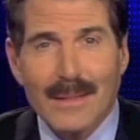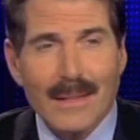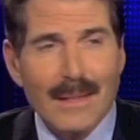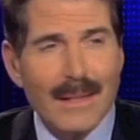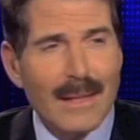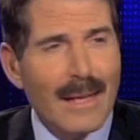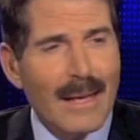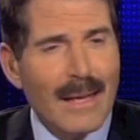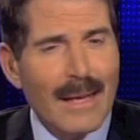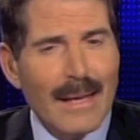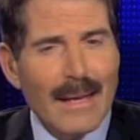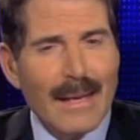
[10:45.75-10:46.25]
And
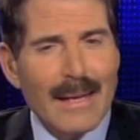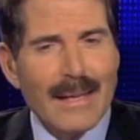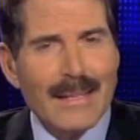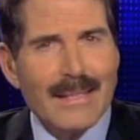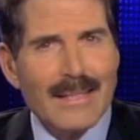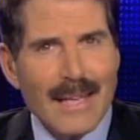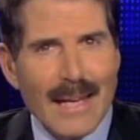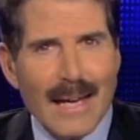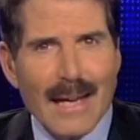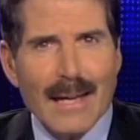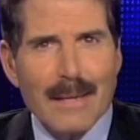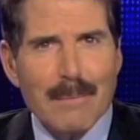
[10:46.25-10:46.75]

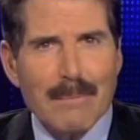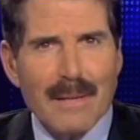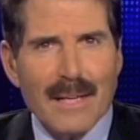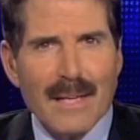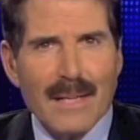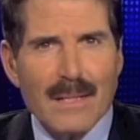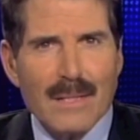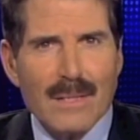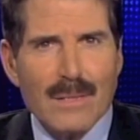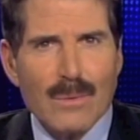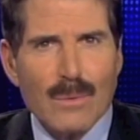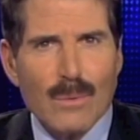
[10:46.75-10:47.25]
it's odd
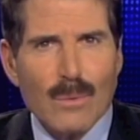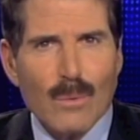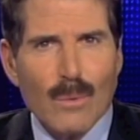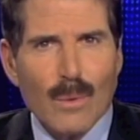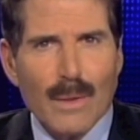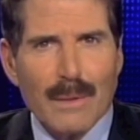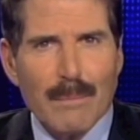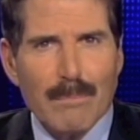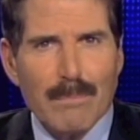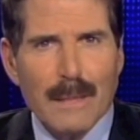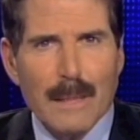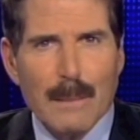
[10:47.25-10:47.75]
because
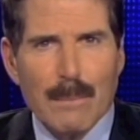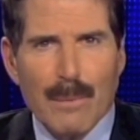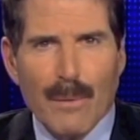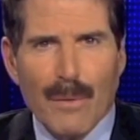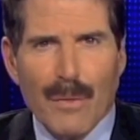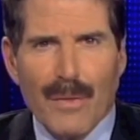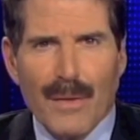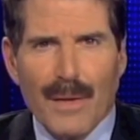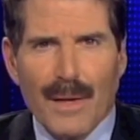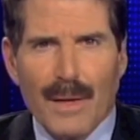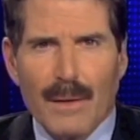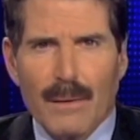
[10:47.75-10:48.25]
when
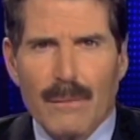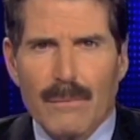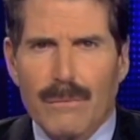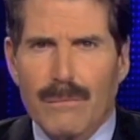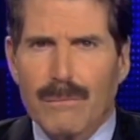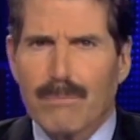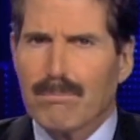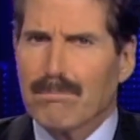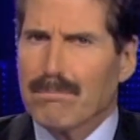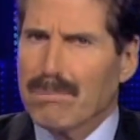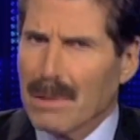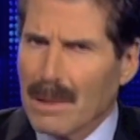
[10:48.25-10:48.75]
people think
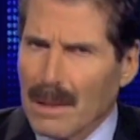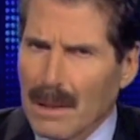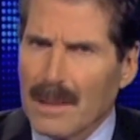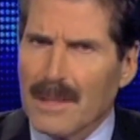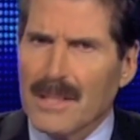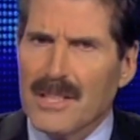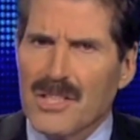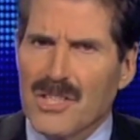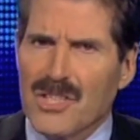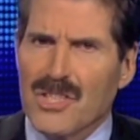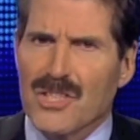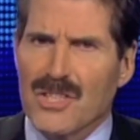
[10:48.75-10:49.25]
of
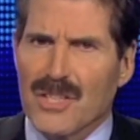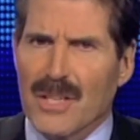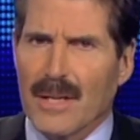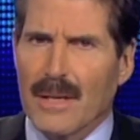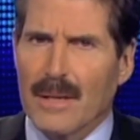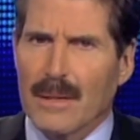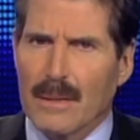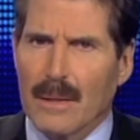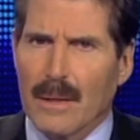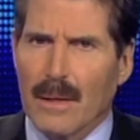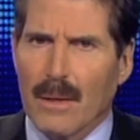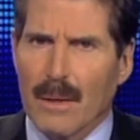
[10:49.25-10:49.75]
police
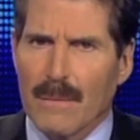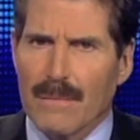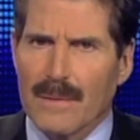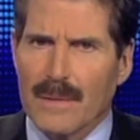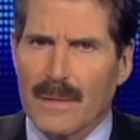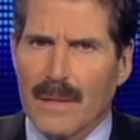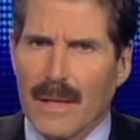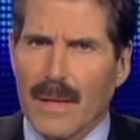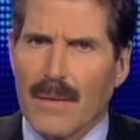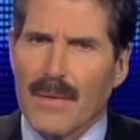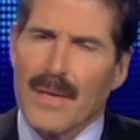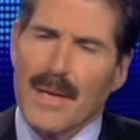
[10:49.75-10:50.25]
state, they
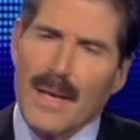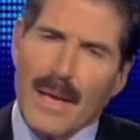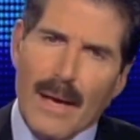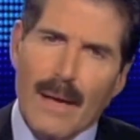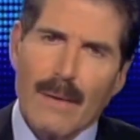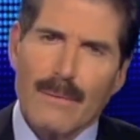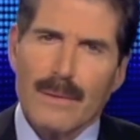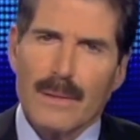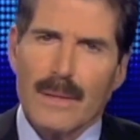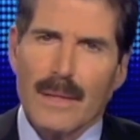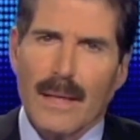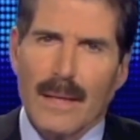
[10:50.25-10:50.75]
often think of the
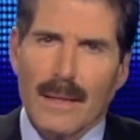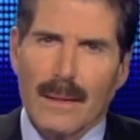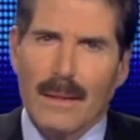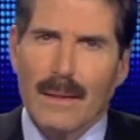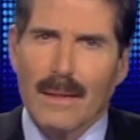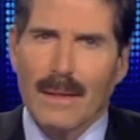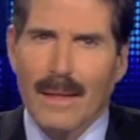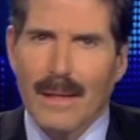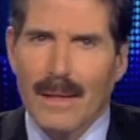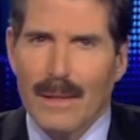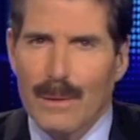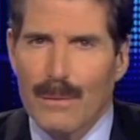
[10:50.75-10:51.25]
novel
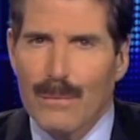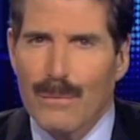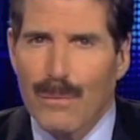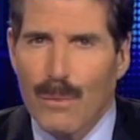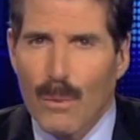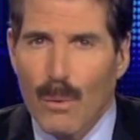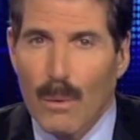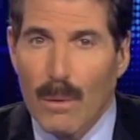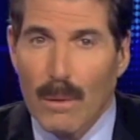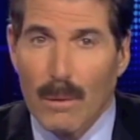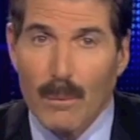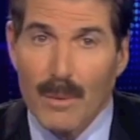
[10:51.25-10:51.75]

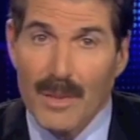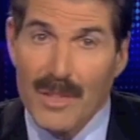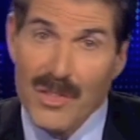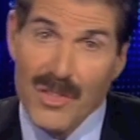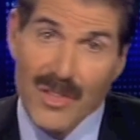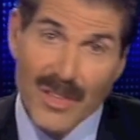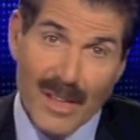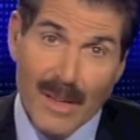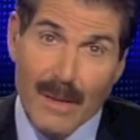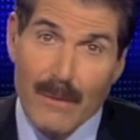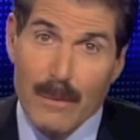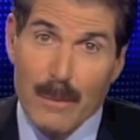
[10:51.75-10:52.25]
1984, in
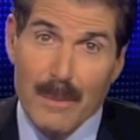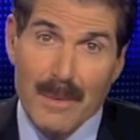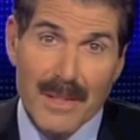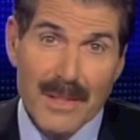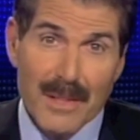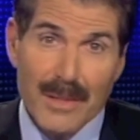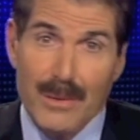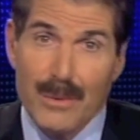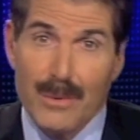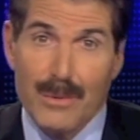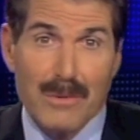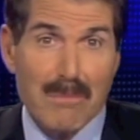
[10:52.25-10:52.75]
which the
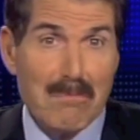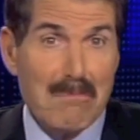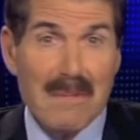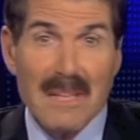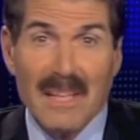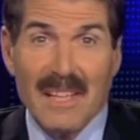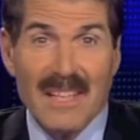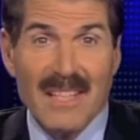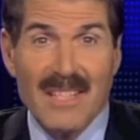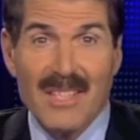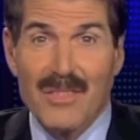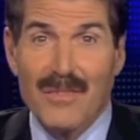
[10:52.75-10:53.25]
government used
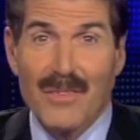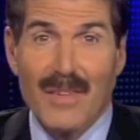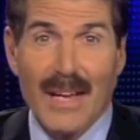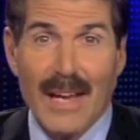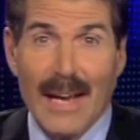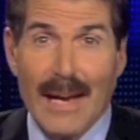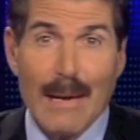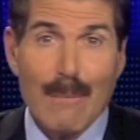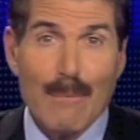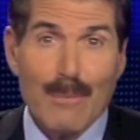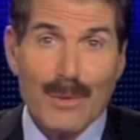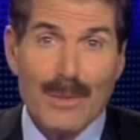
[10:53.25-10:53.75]
millions of
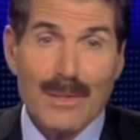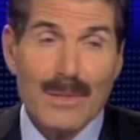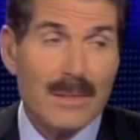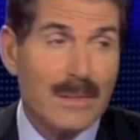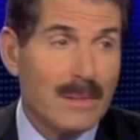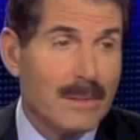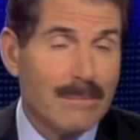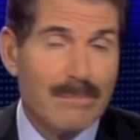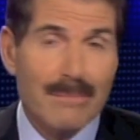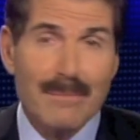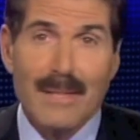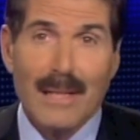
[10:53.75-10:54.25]

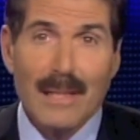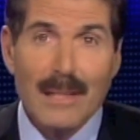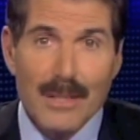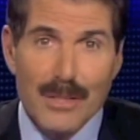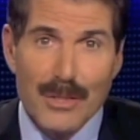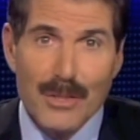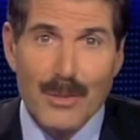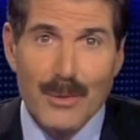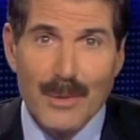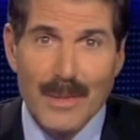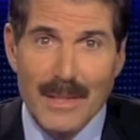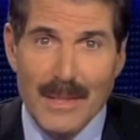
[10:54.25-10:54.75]
cameras,
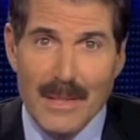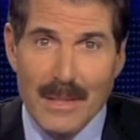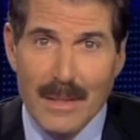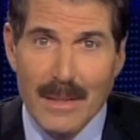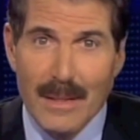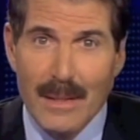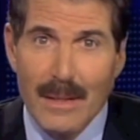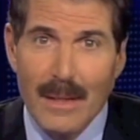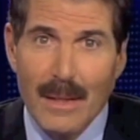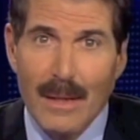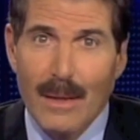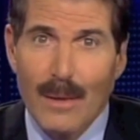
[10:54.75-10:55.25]
telescreens
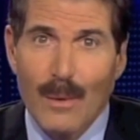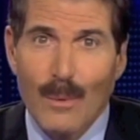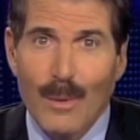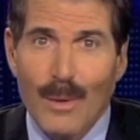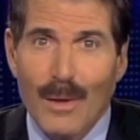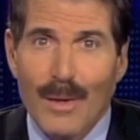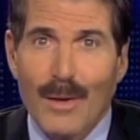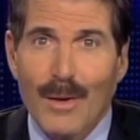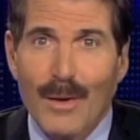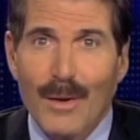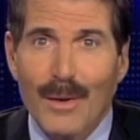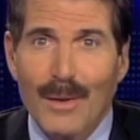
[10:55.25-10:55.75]
they
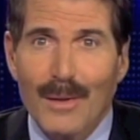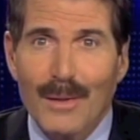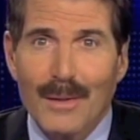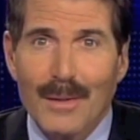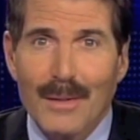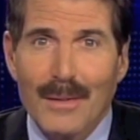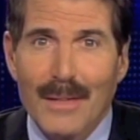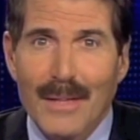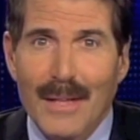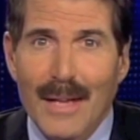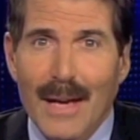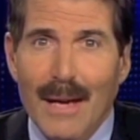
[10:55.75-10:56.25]
were called
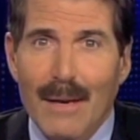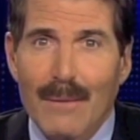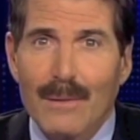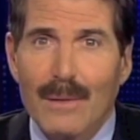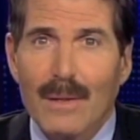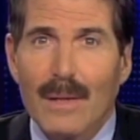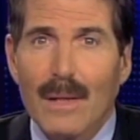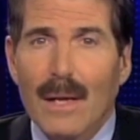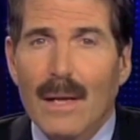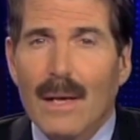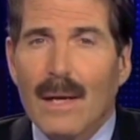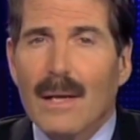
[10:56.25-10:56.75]
in the
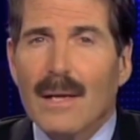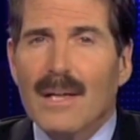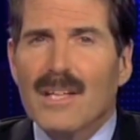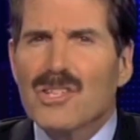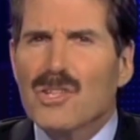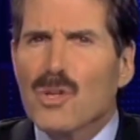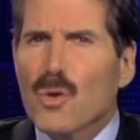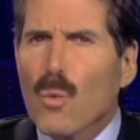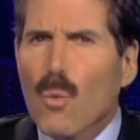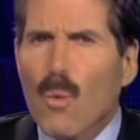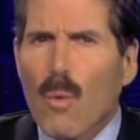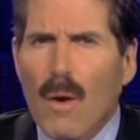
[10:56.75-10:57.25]
novel,
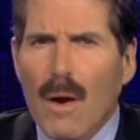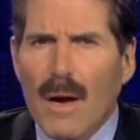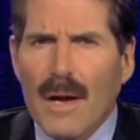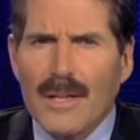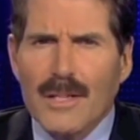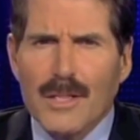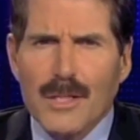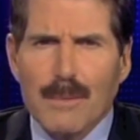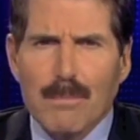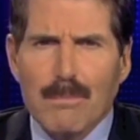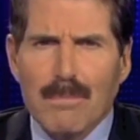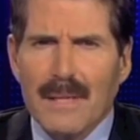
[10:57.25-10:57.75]
to
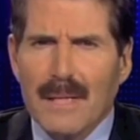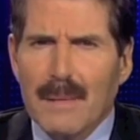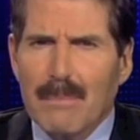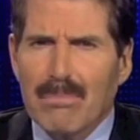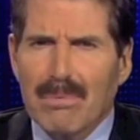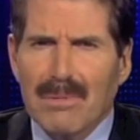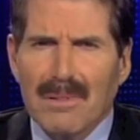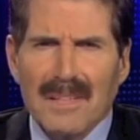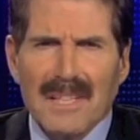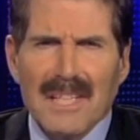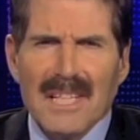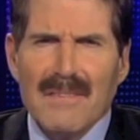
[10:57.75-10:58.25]
watch
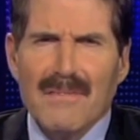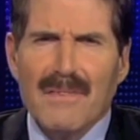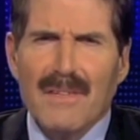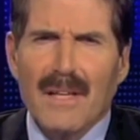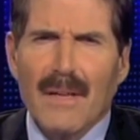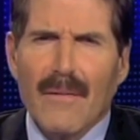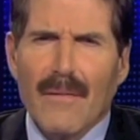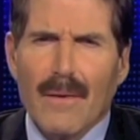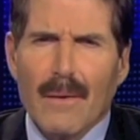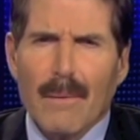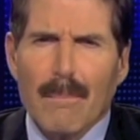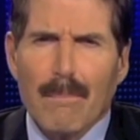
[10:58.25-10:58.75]
people
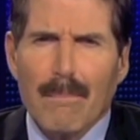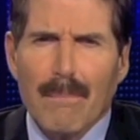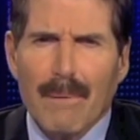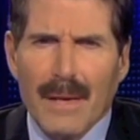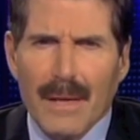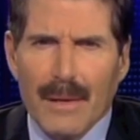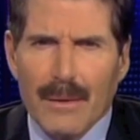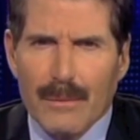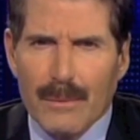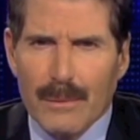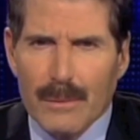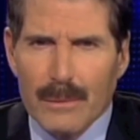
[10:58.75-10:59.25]
even in their
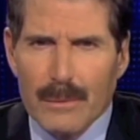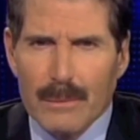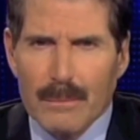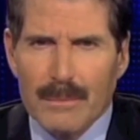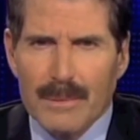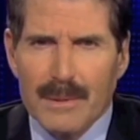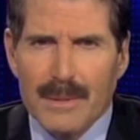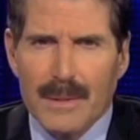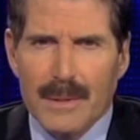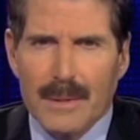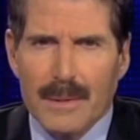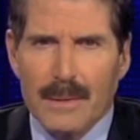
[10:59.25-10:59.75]

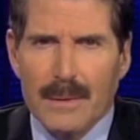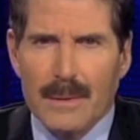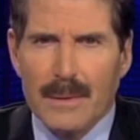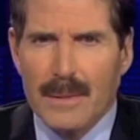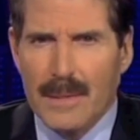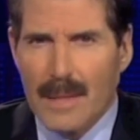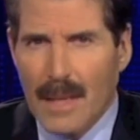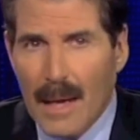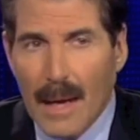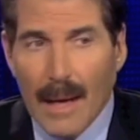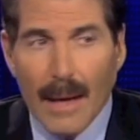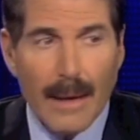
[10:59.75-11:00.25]
bedrooms. And at
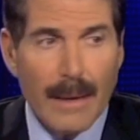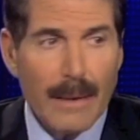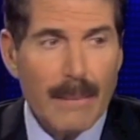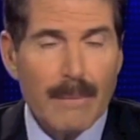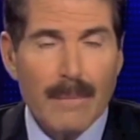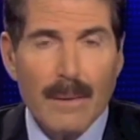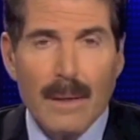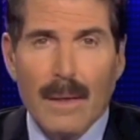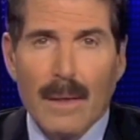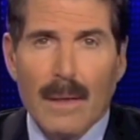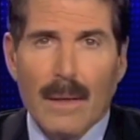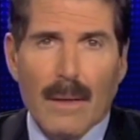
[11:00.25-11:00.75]
the
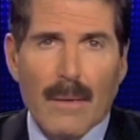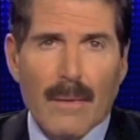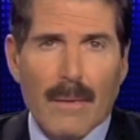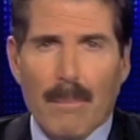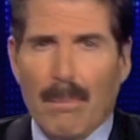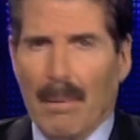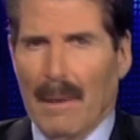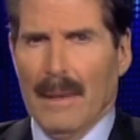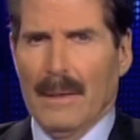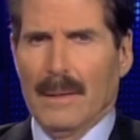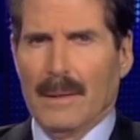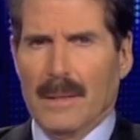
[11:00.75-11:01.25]
time,
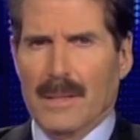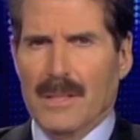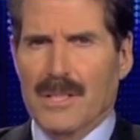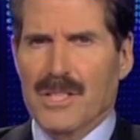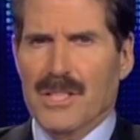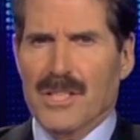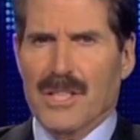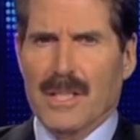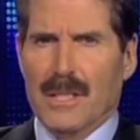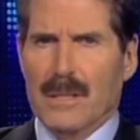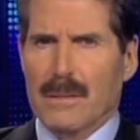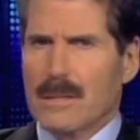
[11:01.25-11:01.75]
the pundits
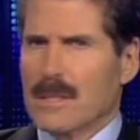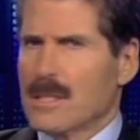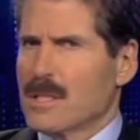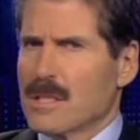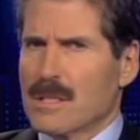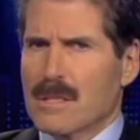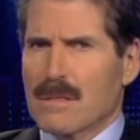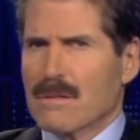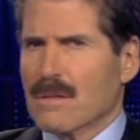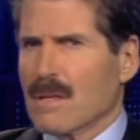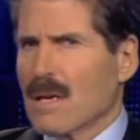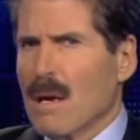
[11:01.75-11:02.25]
said,
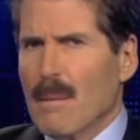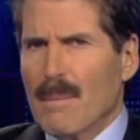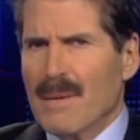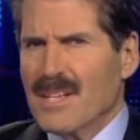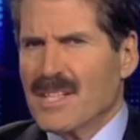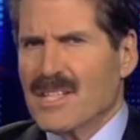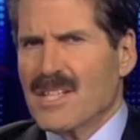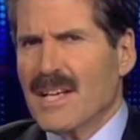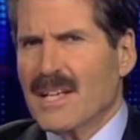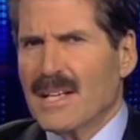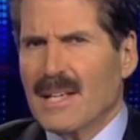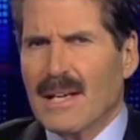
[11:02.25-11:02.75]
this
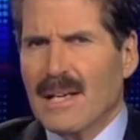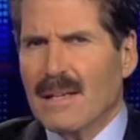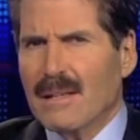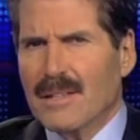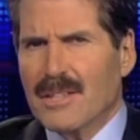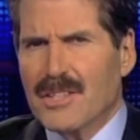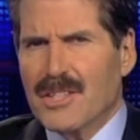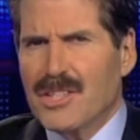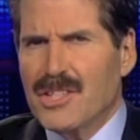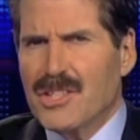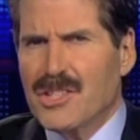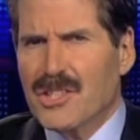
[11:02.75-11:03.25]
coming
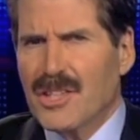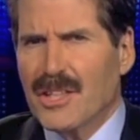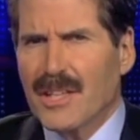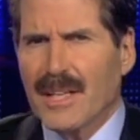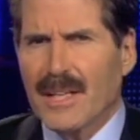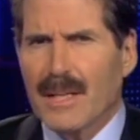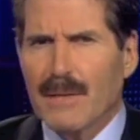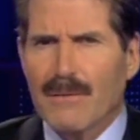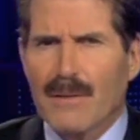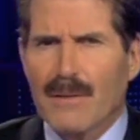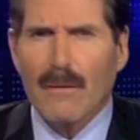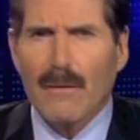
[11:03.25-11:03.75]
technology is going
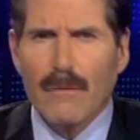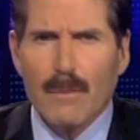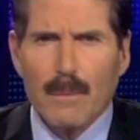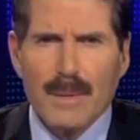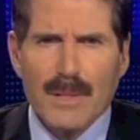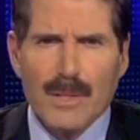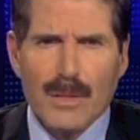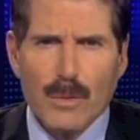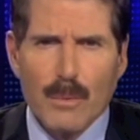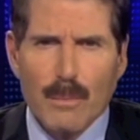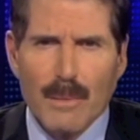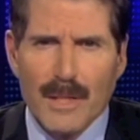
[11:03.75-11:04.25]
to
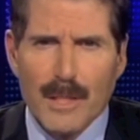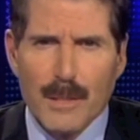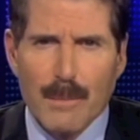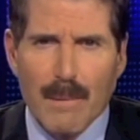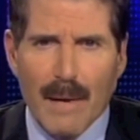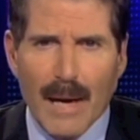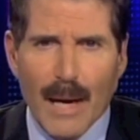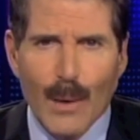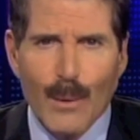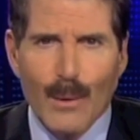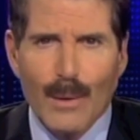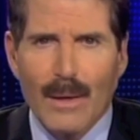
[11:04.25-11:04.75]
government too
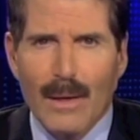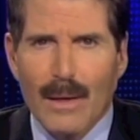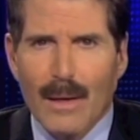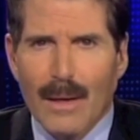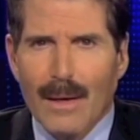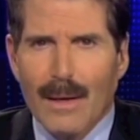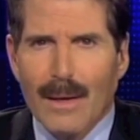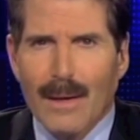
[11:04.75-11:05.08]
much power.